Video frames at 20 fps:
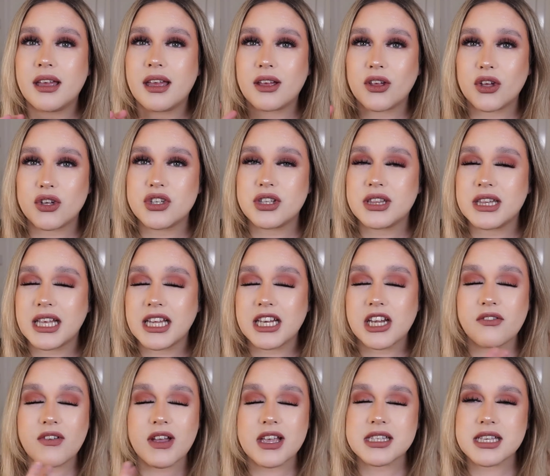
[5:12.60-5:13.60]
because you're thinking
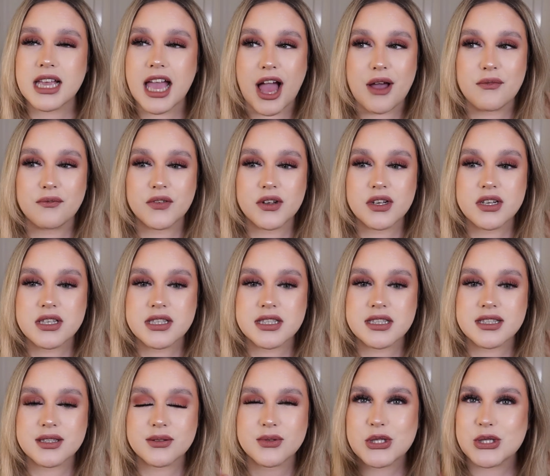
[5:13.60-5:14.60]
of it as a
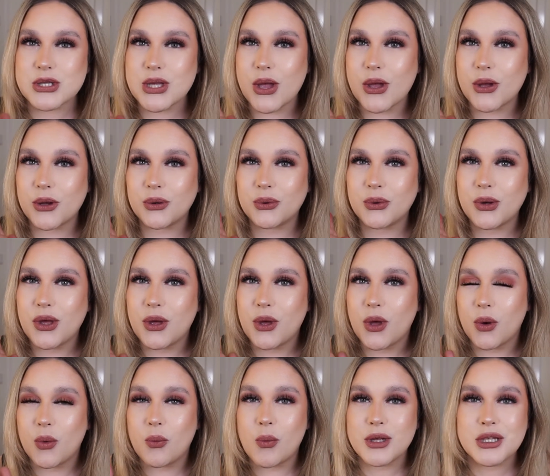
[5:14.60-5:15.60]
canvas. So
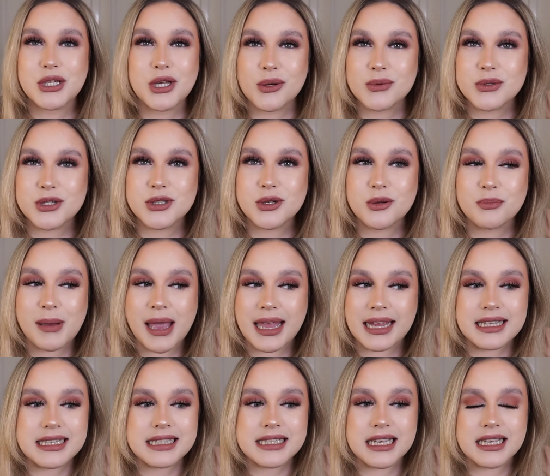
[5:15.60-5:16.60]
when you go to do
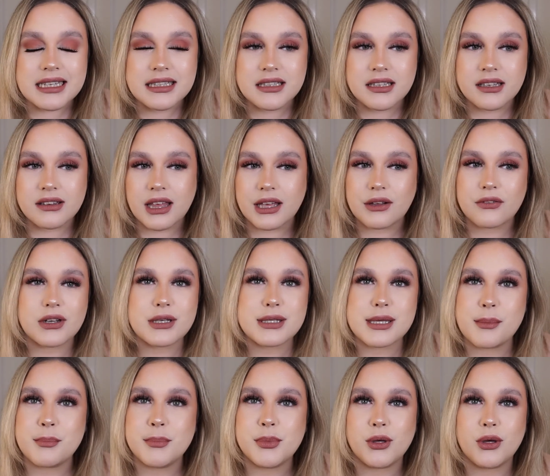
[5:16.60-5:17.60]
painting, like for
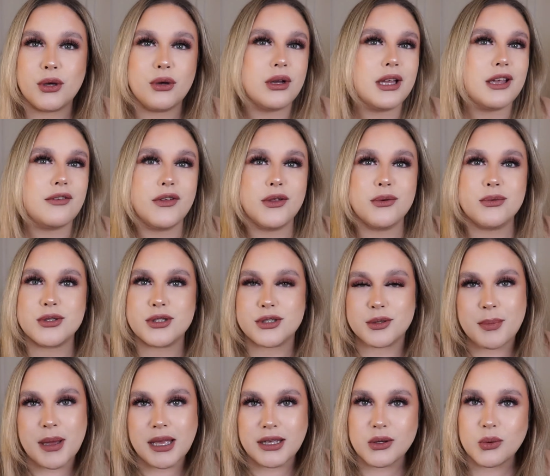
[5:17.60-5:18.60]
example, if you was to
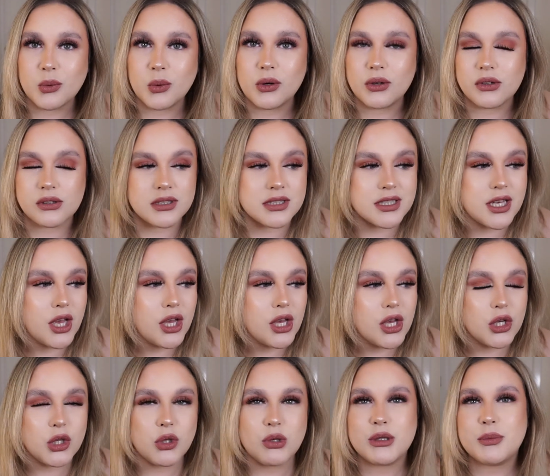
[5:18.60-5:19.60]
paint your walls,
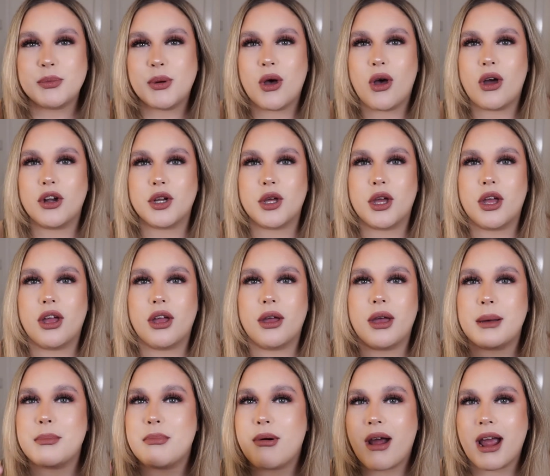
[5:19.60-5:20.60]
you'd put on
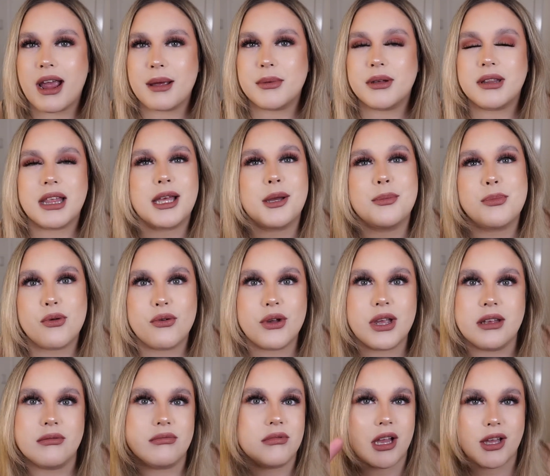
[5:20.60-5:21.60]
a primer, like
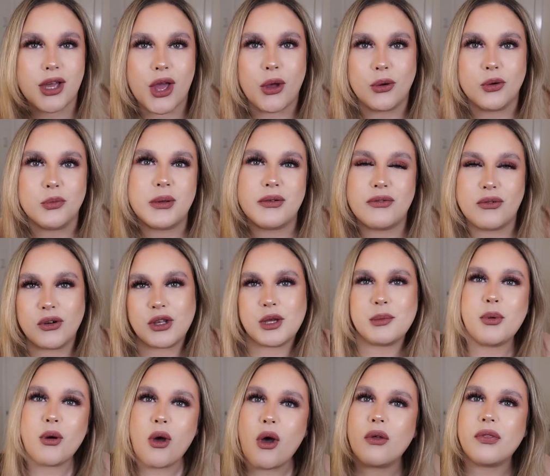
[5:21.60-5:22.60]
a coat before you
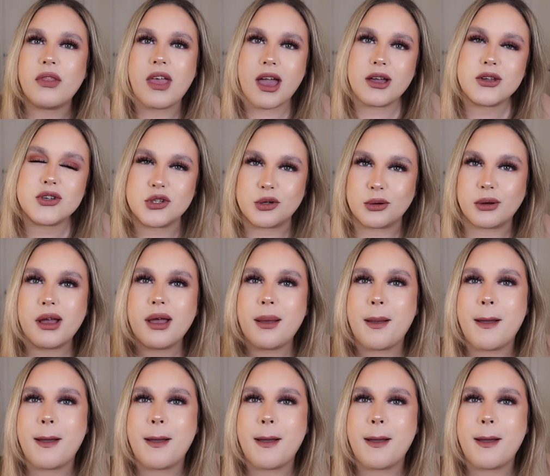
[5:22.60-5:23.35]
put on the actual